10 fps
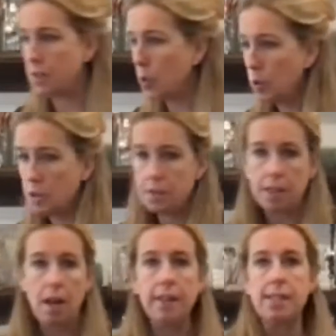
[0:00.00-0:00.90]
schools
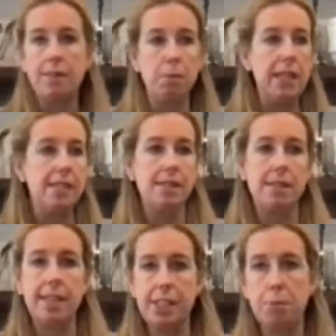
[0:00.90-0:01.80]
and all these different places
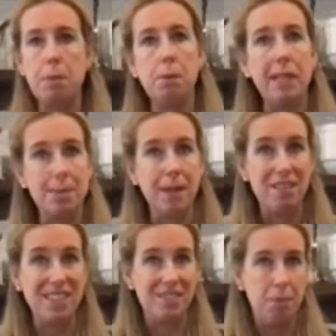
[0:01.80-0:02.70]
teaching people about the
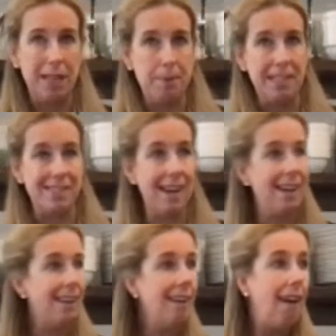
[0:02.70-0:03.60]
benefits of a plant-based
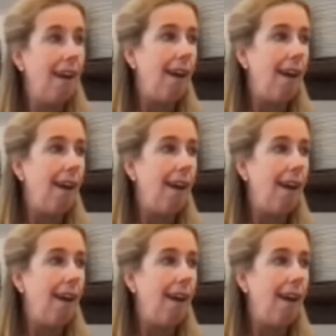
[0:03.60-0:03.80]
diet.